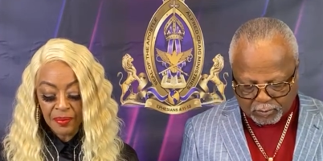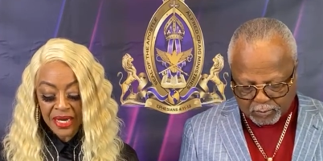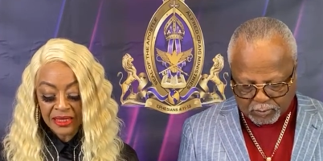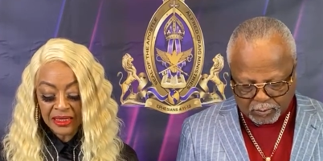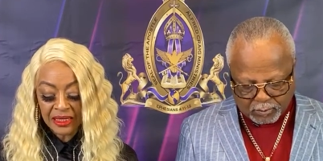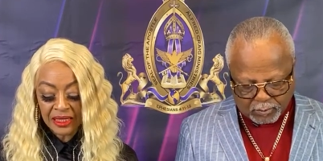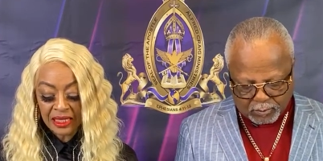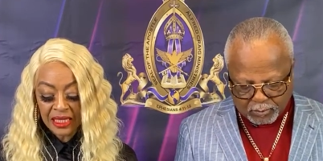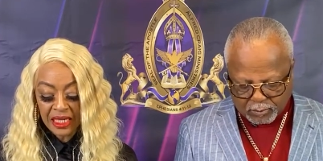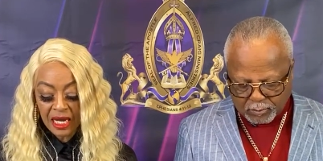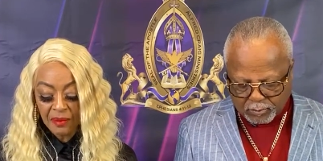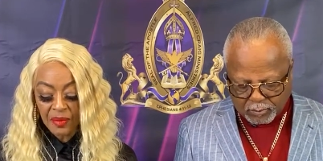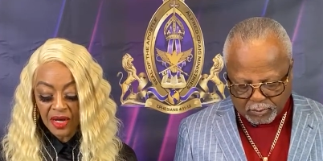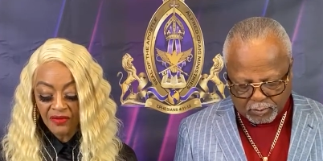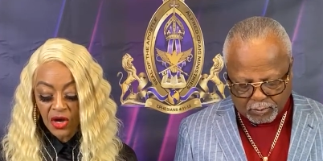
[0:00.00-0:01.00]

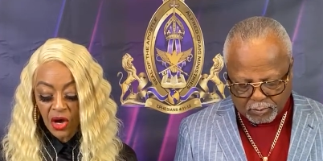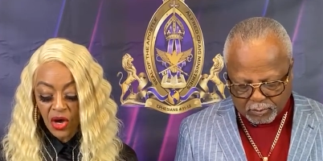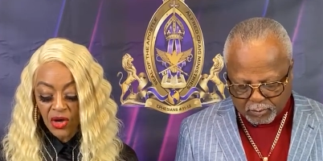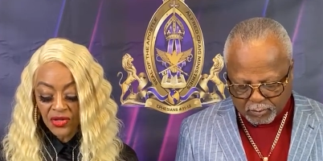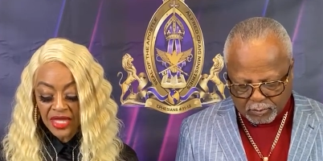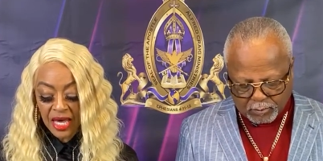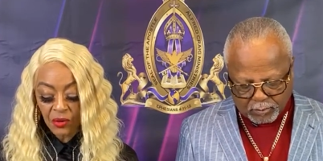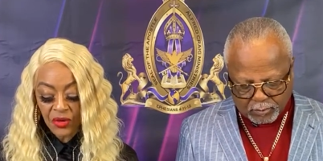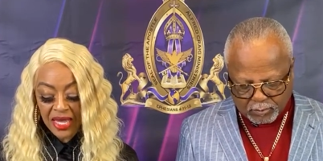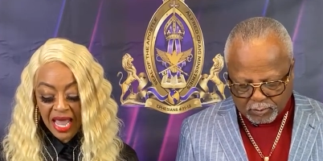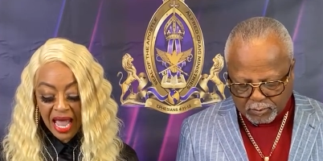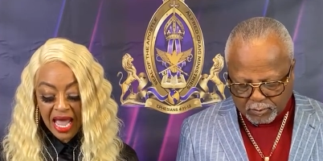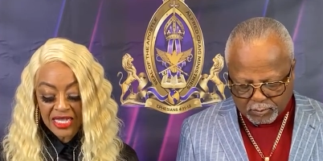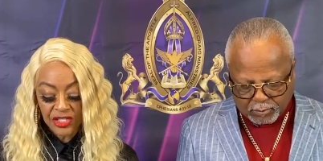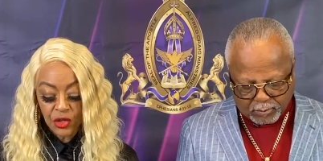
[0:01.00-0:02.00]
Speaker 1: abundantly above all that
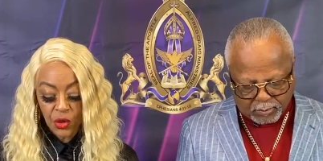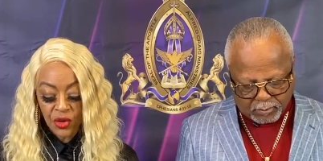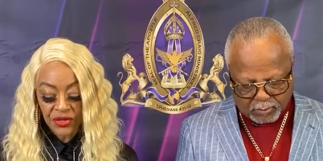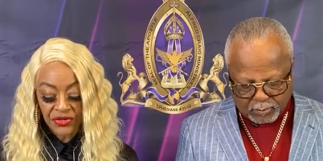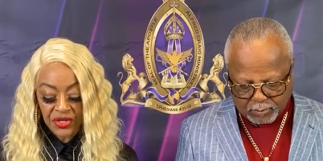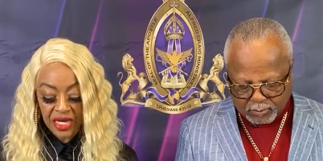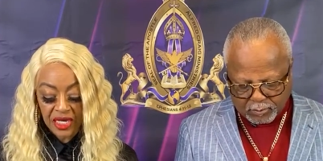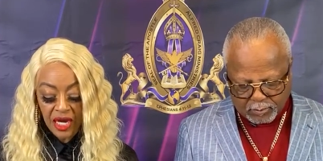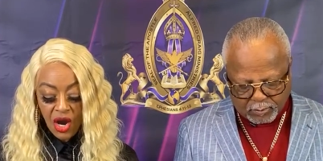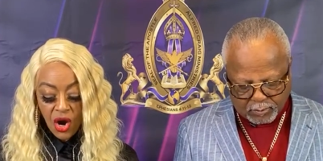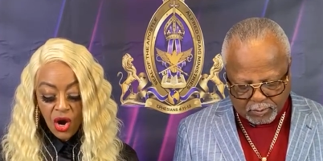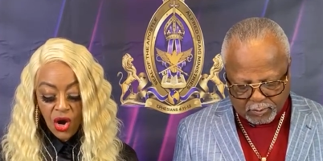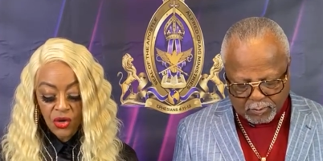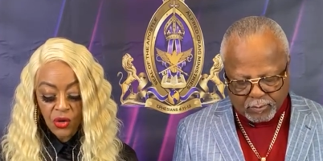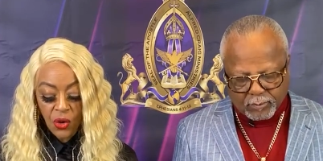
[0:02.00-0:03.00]
we ask or think,
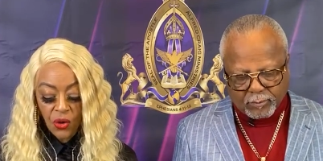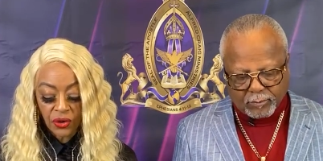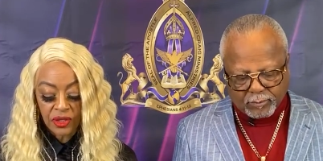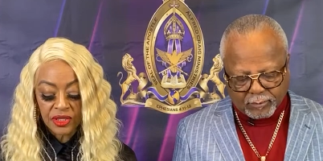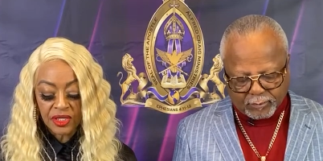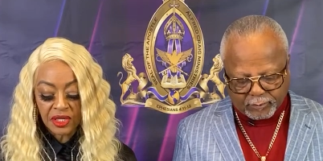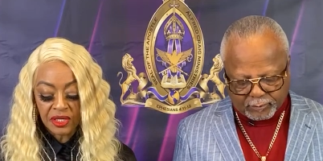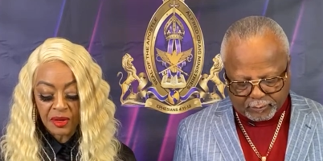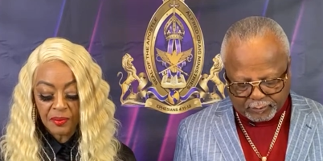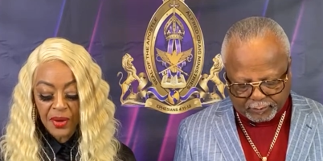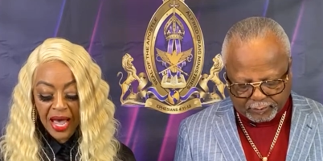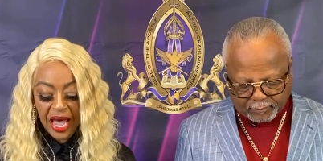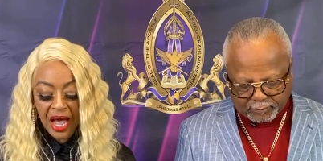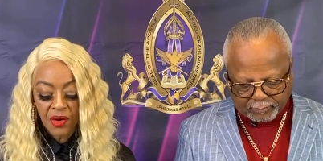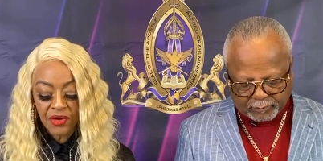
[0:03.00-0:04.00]
according to the
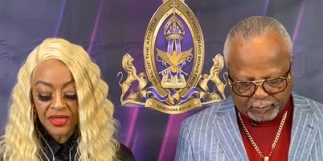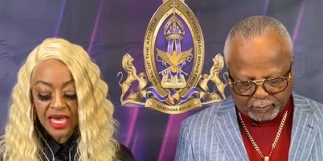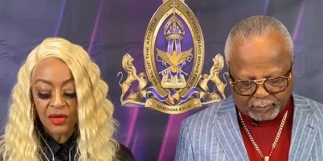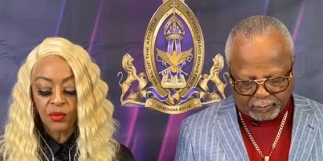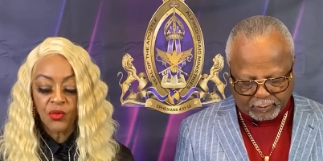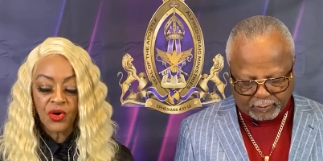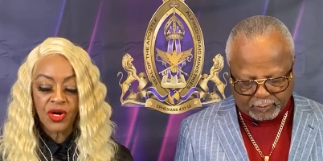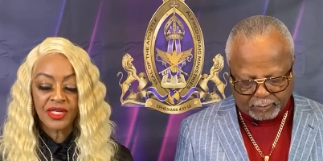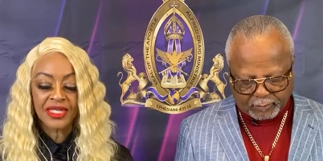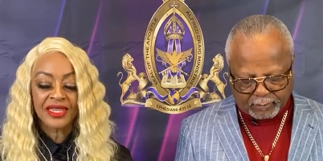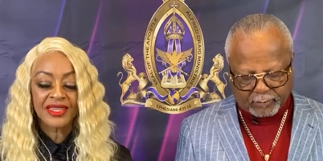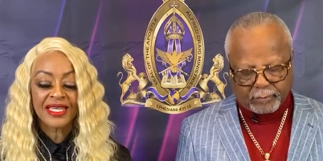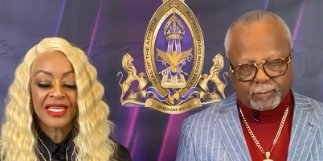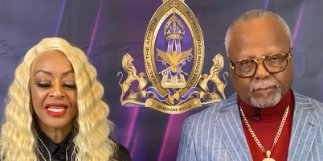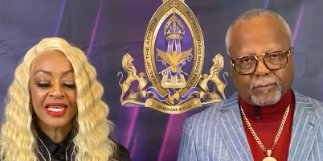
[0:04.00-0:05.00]
power that
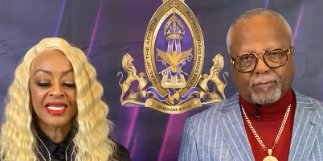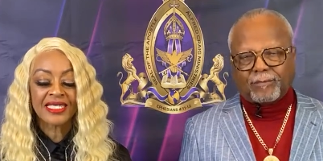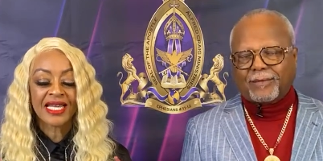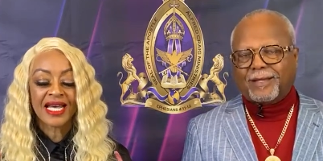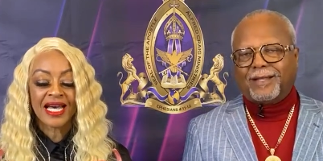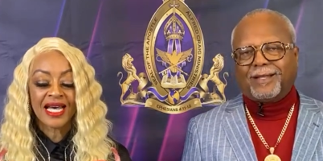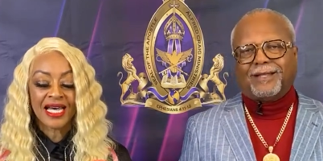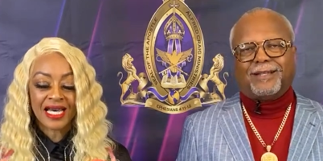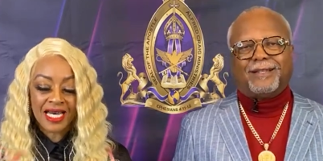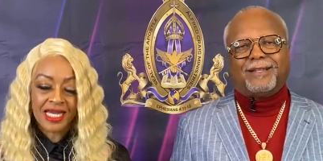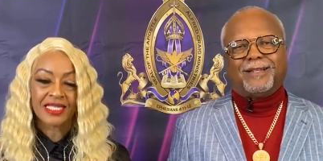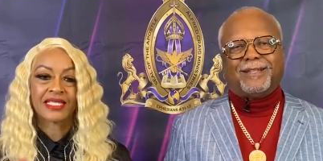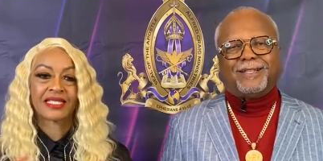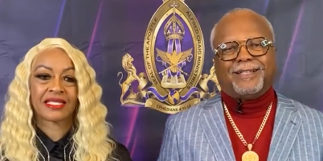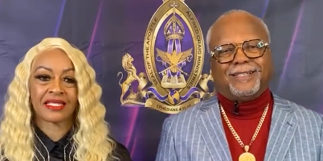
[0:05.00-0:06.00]
worketh in
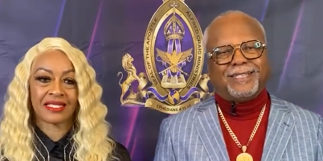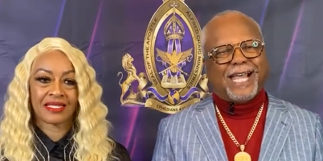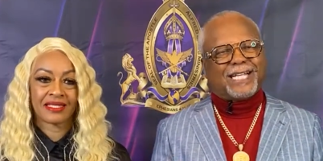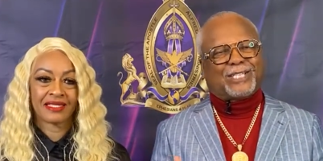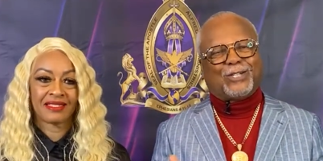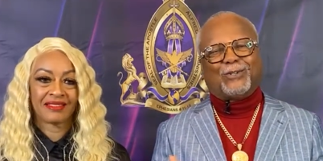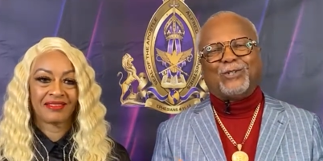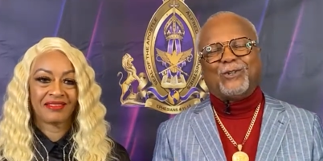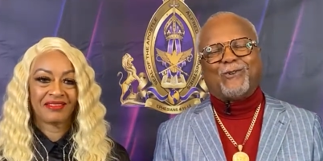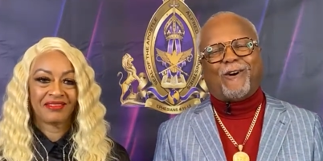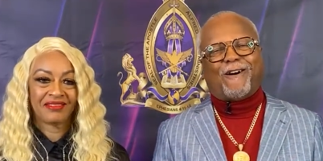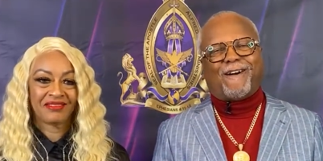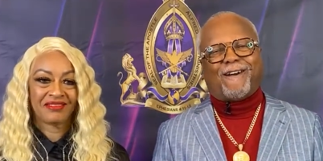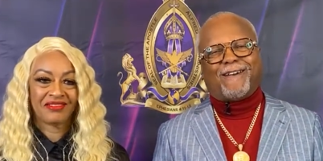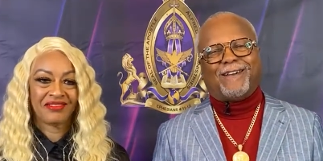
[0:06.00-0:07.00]
Speaker 2: us. That's who
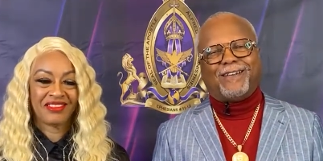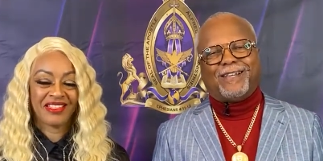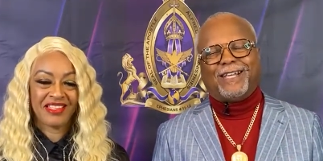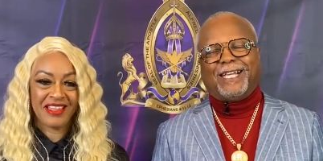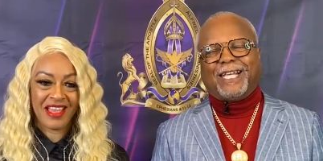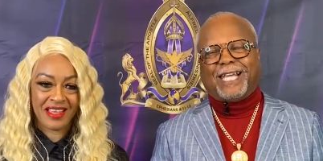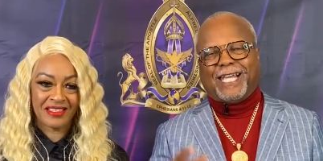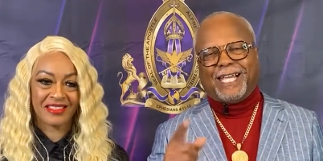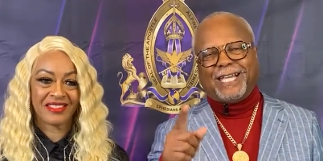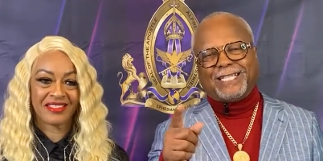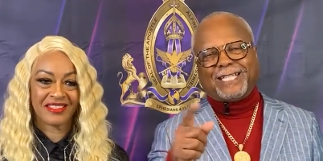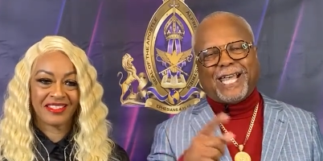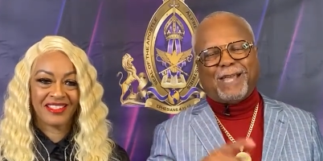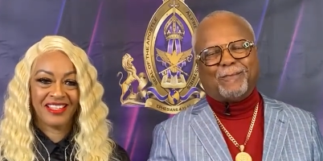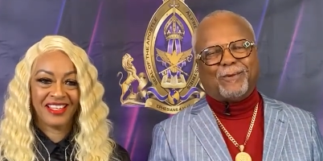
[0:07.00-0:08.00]
you are. Yes.
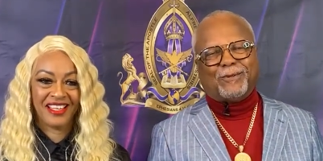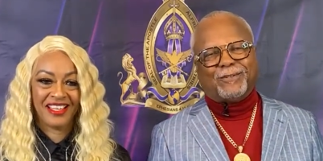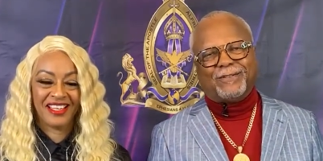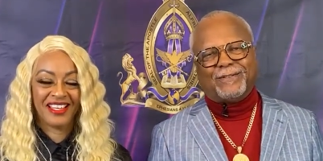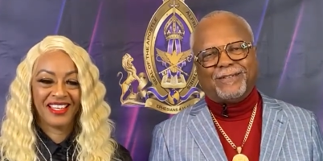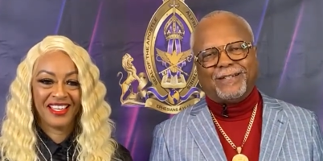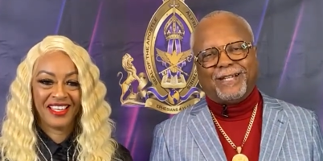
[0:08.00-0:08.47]
He is able.